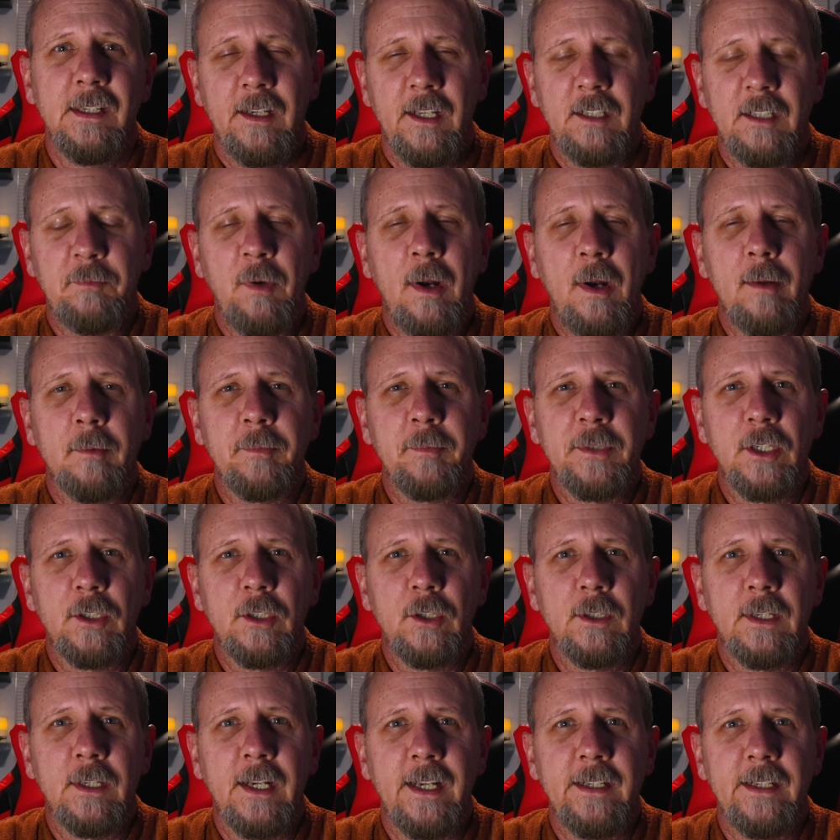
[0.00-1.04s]
it's probably a
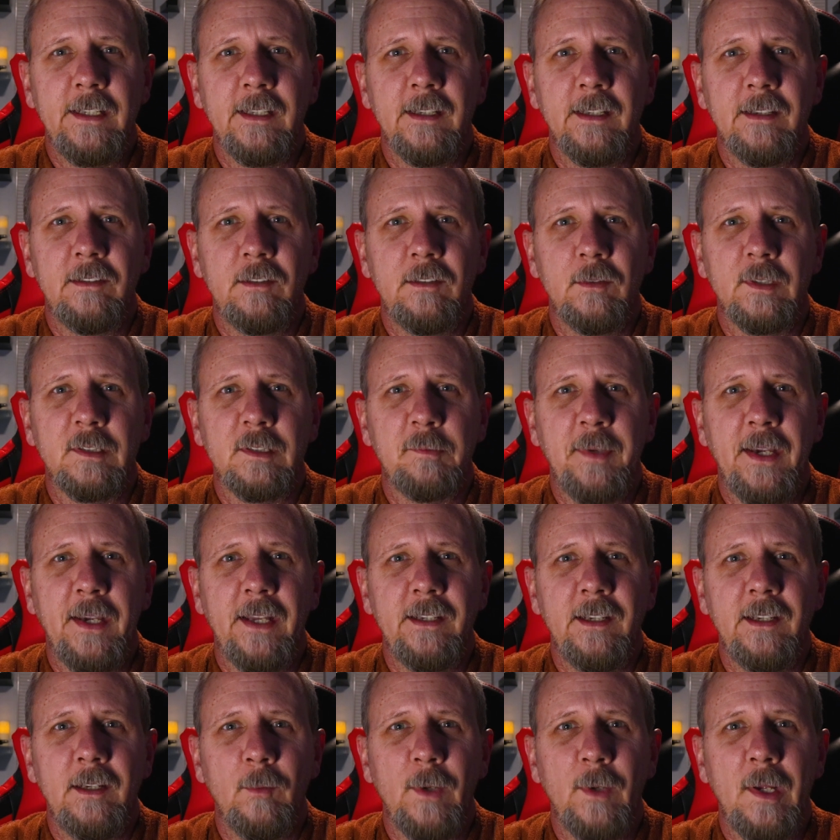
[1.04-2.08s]
good idea to
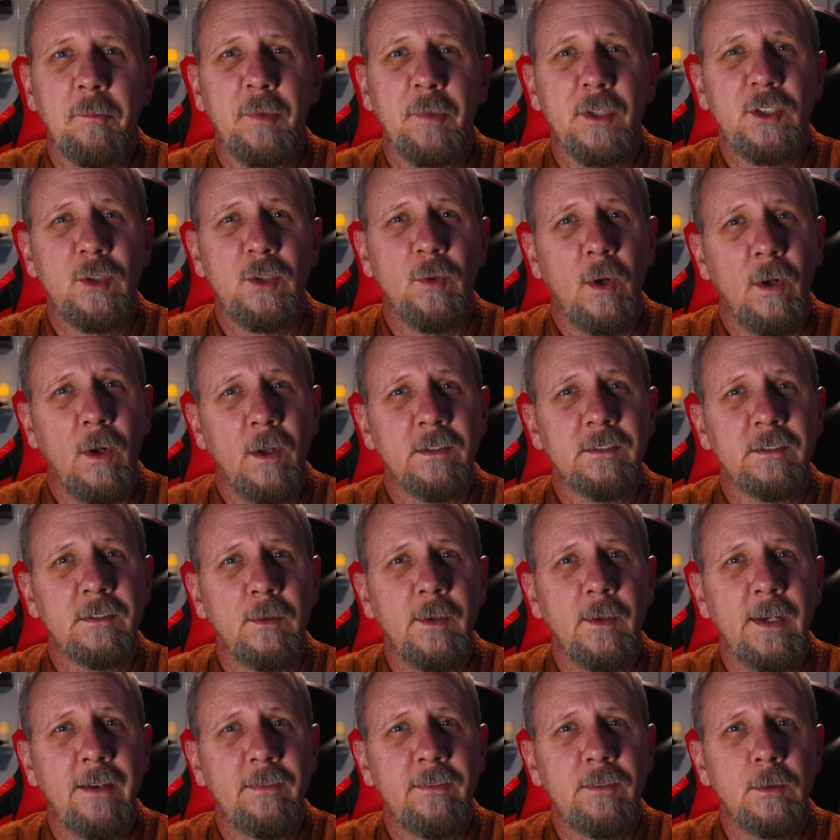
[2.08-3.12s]
expand anyway, but you
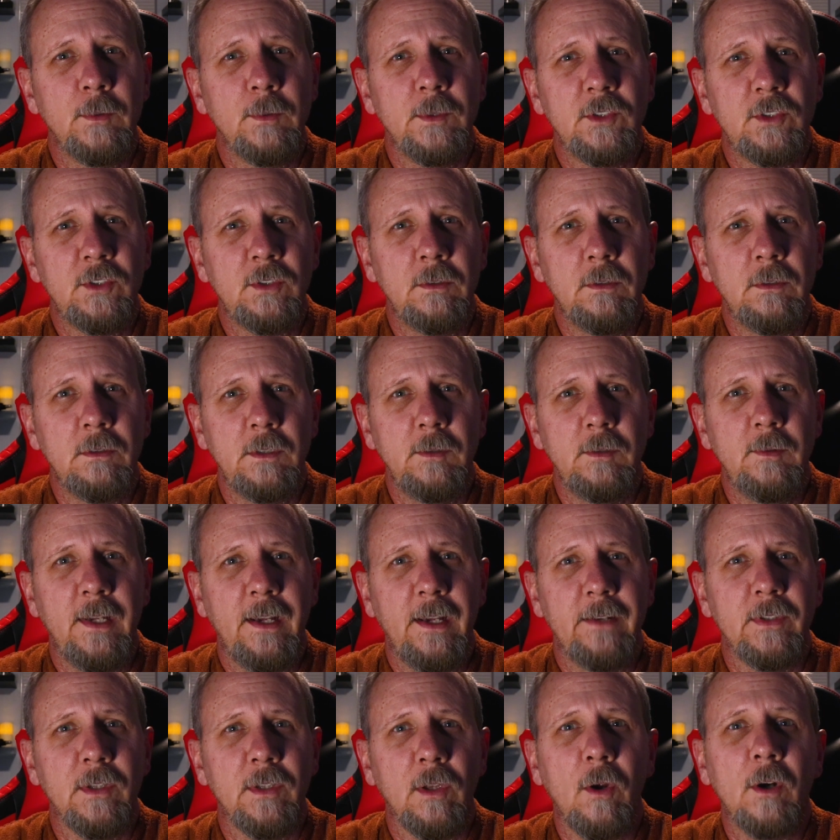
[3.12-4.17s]
also have to ensure that you
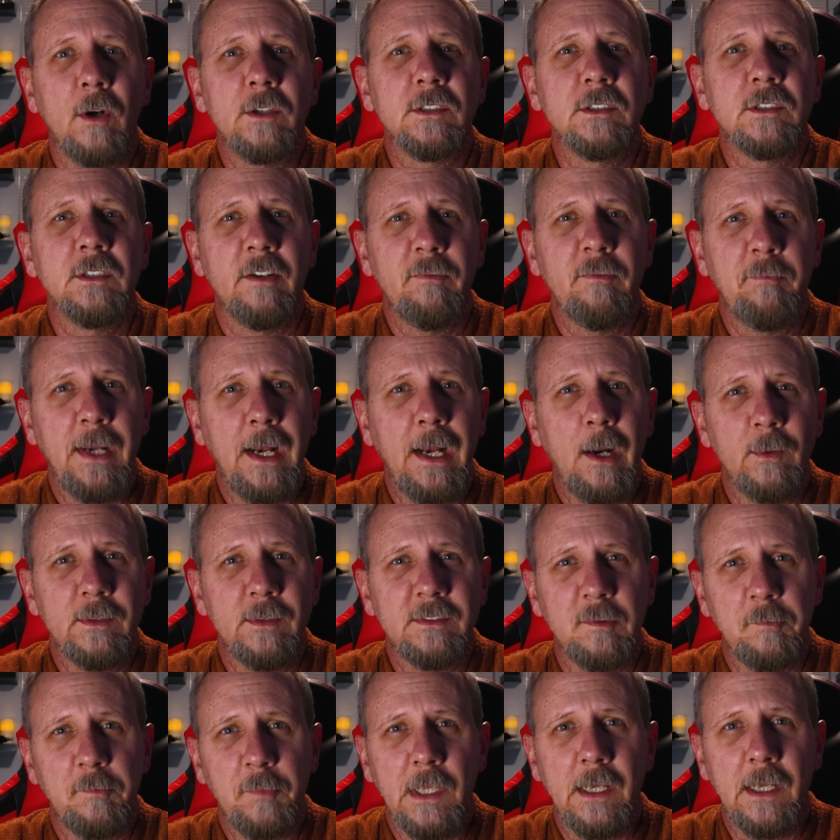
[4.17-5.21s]
have a large enough power
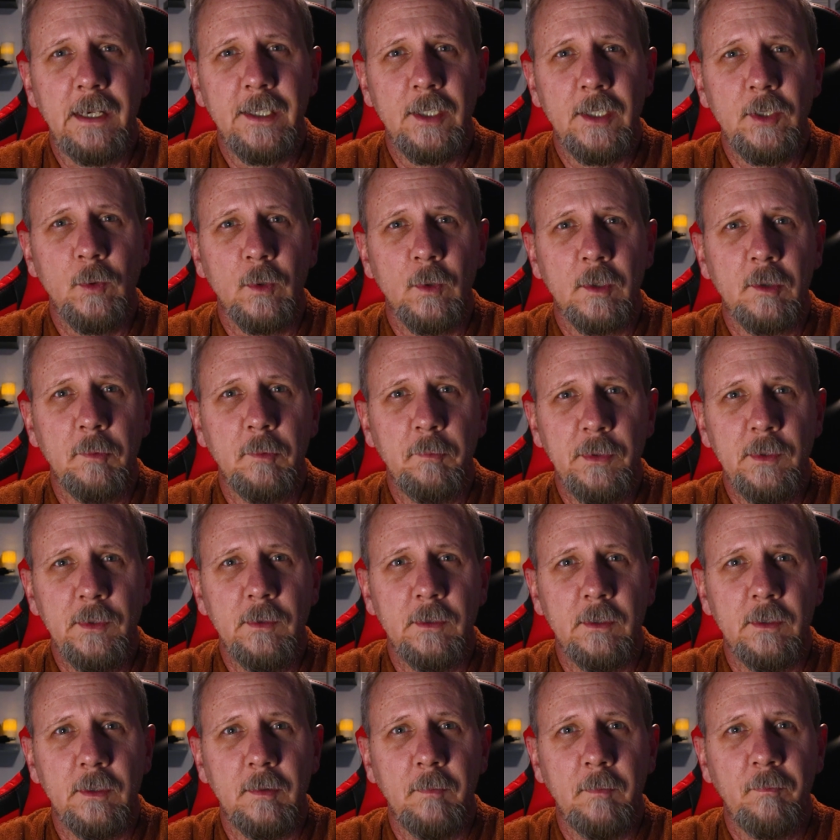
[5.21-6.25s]
supply in your
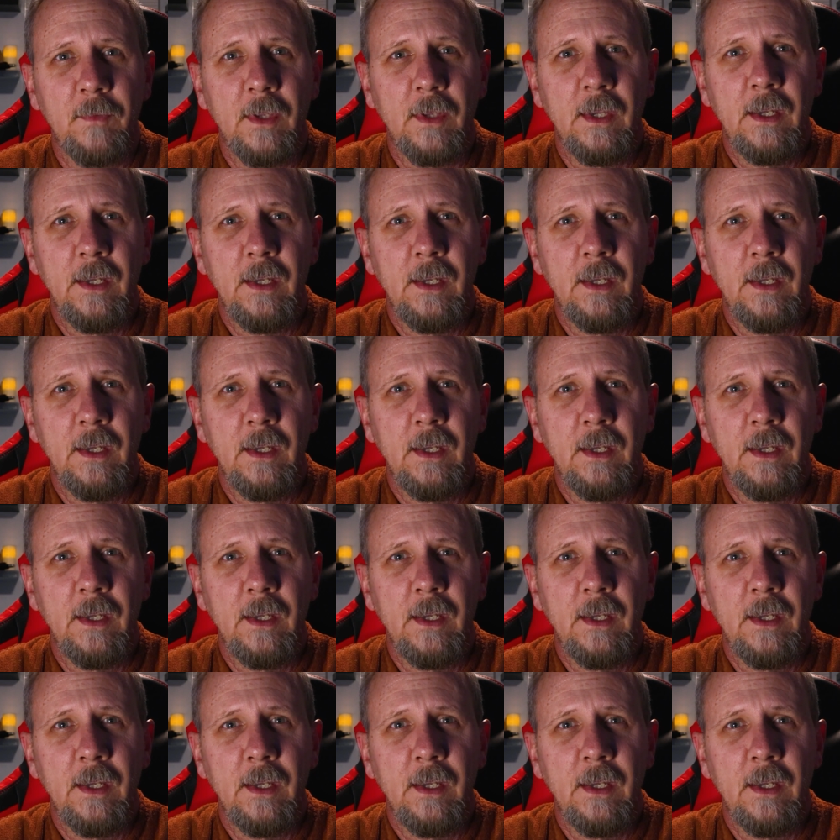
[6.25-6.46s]
computer.